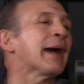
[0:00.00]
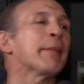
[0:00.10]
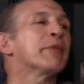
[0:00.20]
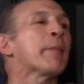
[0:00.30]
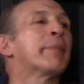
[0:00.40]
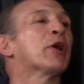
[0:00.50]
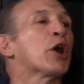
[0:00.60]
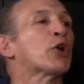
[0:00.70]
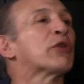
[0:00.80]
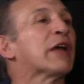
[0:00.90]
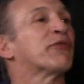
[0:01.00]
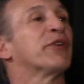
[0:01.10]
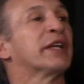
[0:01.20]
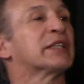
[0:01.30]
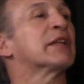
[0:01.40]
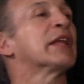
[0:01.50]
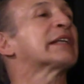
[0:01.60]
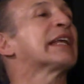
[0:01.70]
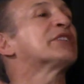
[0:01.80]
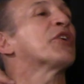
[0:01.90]
I'm not big on crowdfunding.
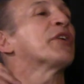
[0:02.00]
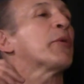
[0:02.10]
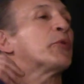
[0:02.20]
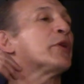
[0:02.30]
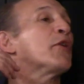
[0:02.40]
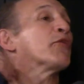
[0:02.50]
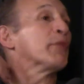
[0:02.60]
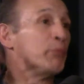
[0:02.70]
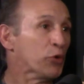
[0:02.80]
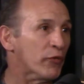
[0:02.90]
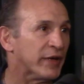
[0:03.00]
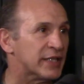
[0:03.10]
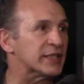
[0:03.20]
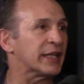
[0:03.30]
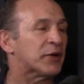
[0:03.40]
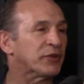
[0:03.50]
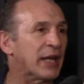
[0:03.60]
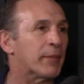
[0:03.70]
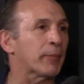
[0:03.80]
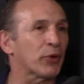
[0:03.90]
Like they started out with for movies and
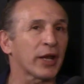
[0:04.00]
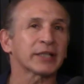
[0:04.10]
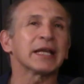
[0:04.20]
entertainment products.